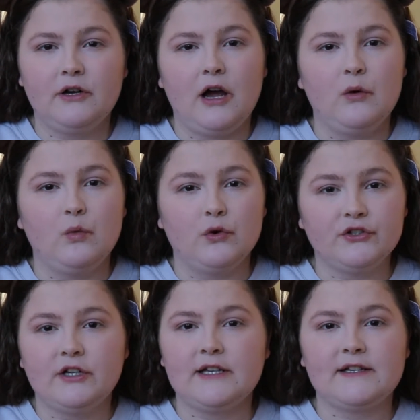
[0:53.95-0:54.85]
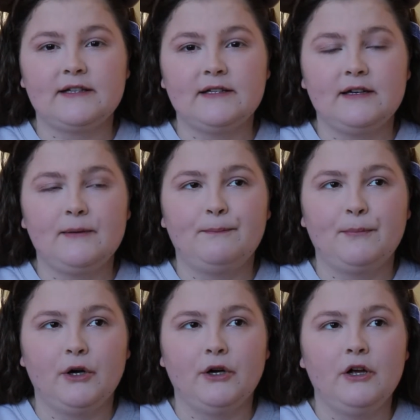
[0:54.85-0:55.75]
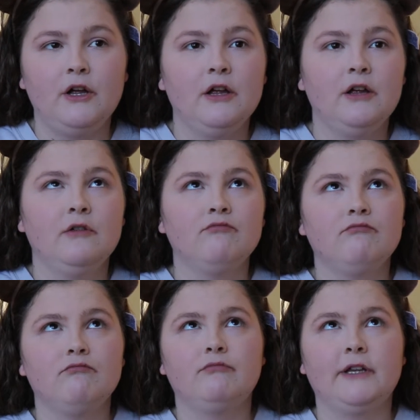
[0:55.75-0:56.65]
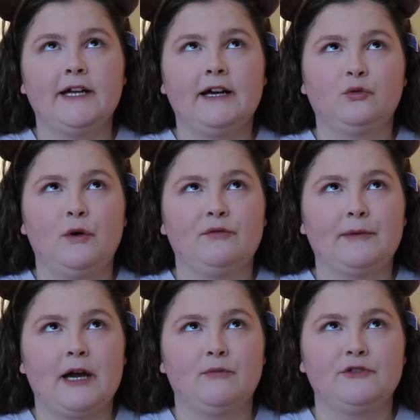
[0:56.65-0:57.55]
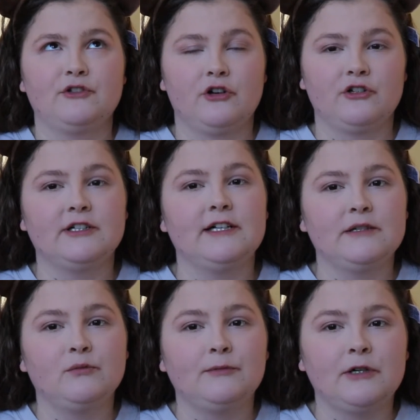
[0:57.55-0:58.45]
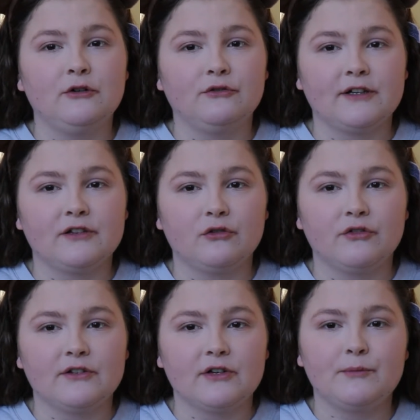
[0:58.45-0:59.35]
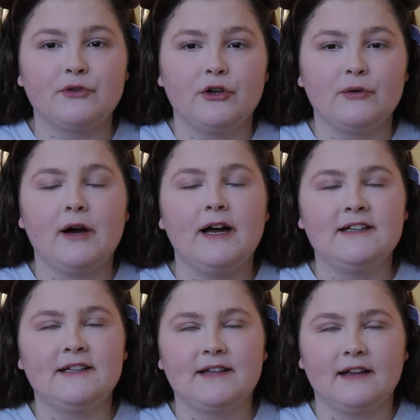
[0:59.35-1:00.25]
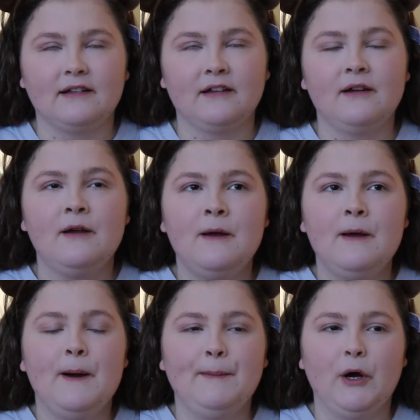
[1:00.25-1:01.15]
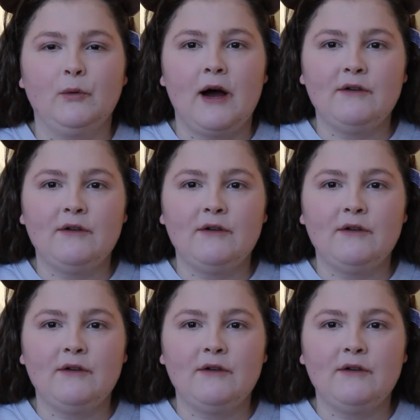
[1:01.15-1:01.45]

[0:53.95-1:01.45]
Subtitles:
I wasn't going to set it, but then I had to wait for my camera to charge and I didn't want my whole face to crease up, so I did set it. But we'll